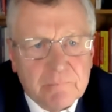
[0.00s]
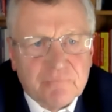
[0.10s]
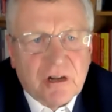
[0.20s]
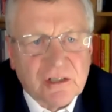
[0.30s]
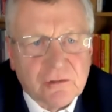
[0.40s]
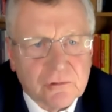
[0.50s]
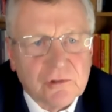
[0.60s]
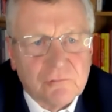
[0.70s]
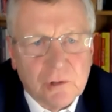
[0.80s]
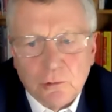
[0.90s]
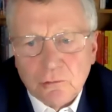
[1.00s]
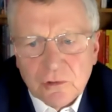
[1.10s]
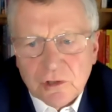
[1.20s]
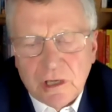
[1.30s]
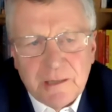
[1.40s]
Brussels
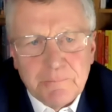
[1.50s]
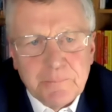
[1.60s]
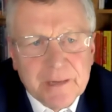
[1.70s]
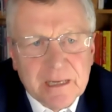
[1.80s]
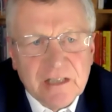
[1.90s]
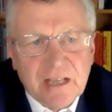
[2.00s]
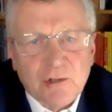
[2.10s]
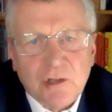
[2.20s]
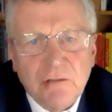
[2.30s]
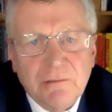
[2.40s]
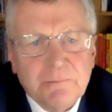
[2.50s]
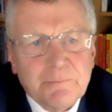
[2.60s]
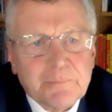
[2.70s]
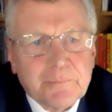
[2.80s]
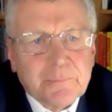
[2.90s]
rules. Um, is that true?
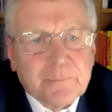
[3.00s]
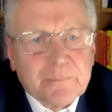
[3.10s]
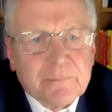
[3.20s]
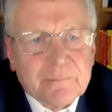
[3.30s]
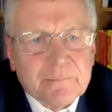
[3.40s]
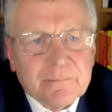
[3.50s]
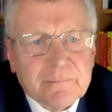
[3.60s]
Yeah,